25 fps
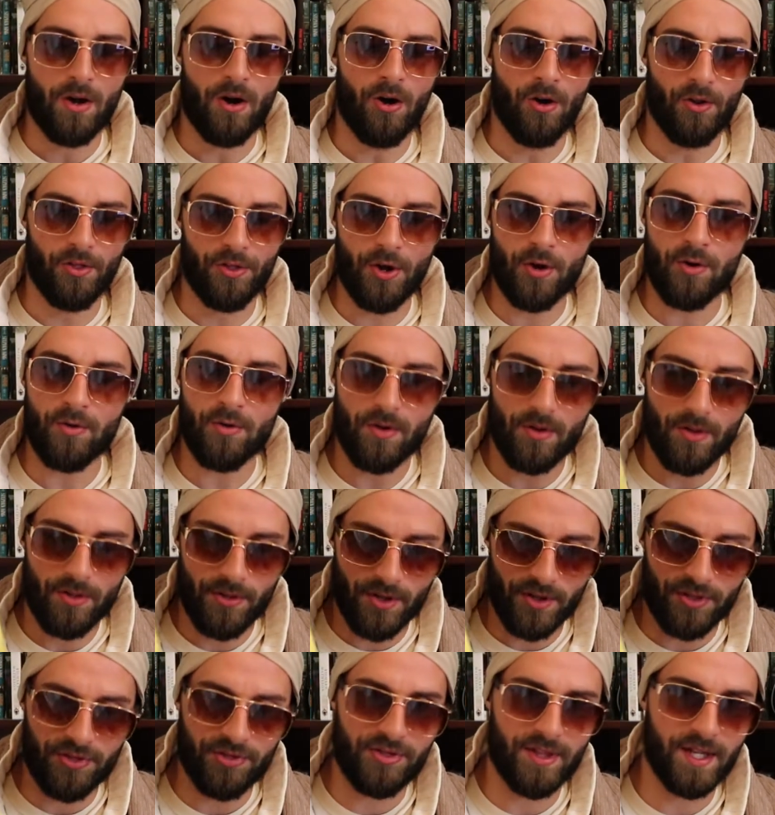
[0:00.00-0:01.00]
Although,
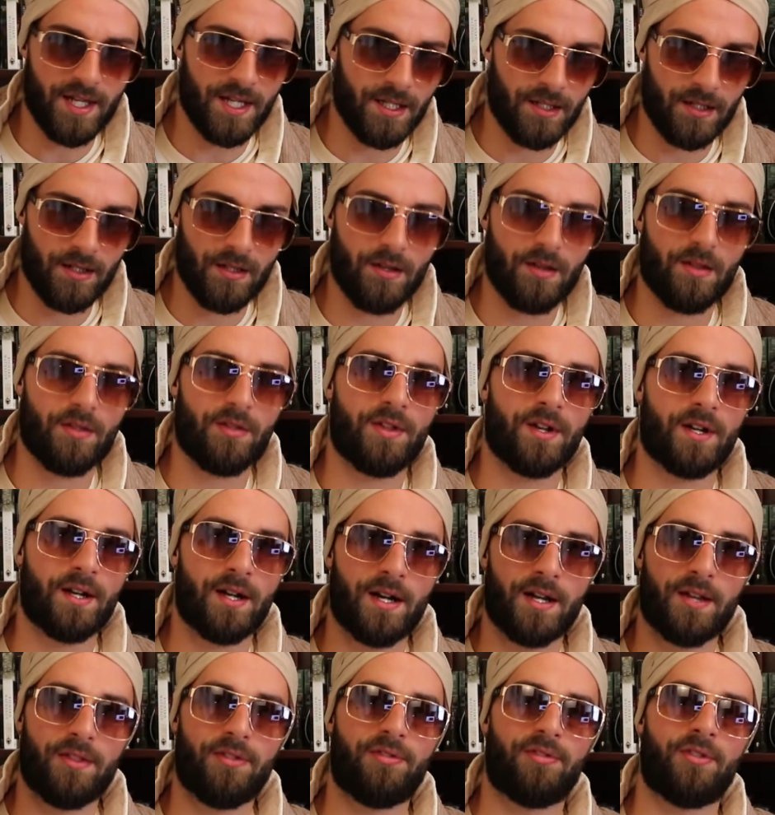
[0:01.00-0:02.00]
the thing that
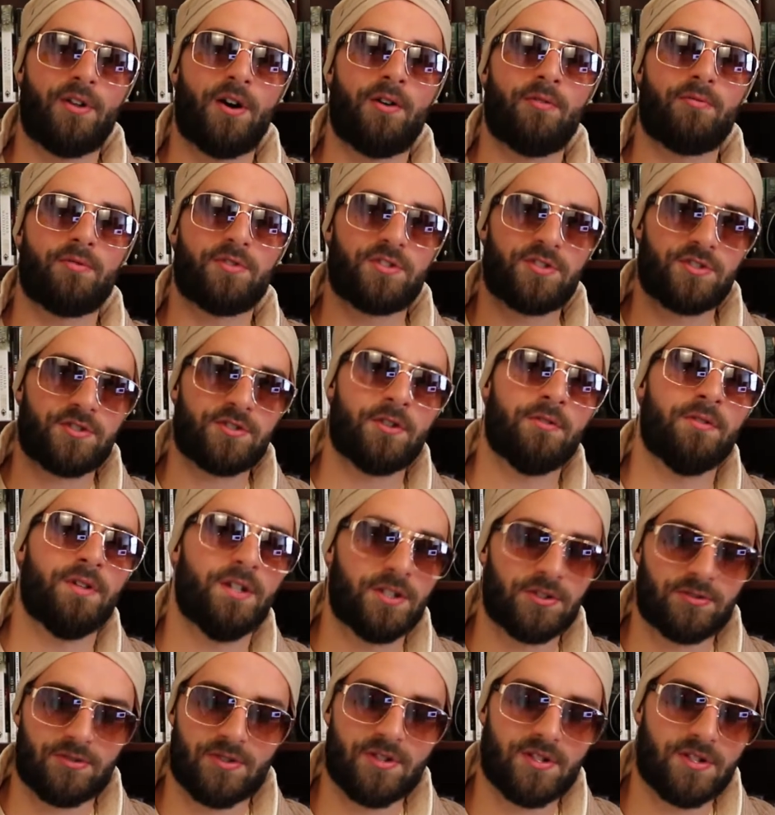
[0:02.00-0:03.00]
I thought was so
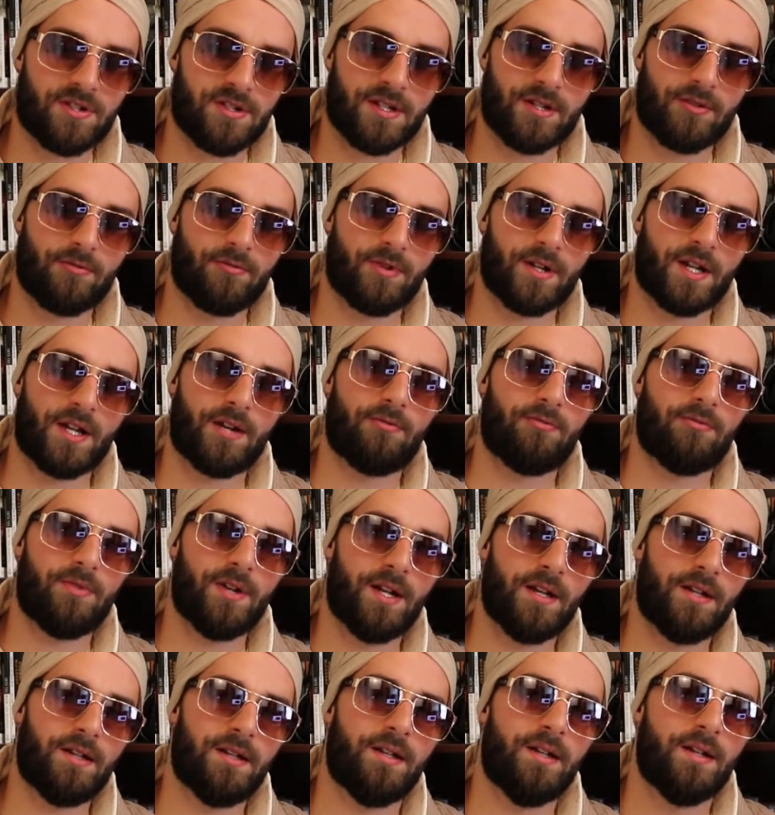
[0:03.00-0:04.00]
interesting when I
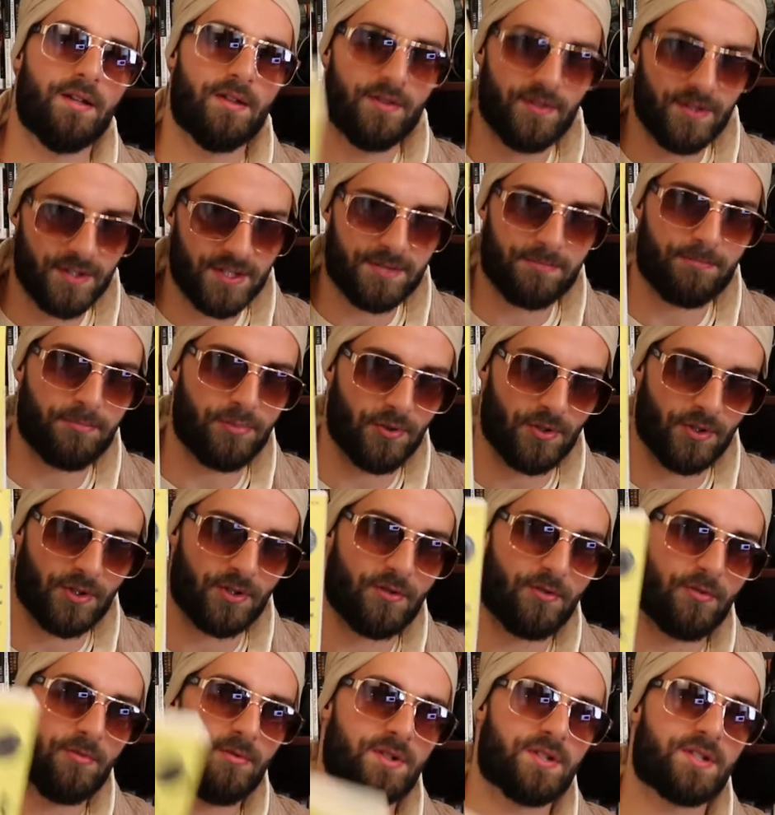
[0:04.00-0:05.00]
read this
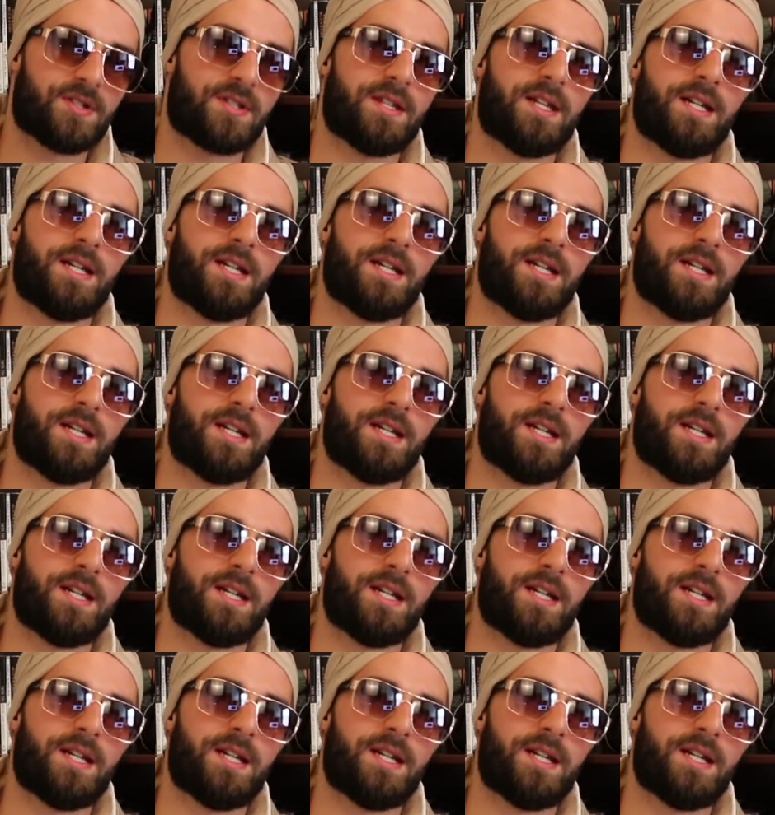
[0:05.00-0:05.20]
book was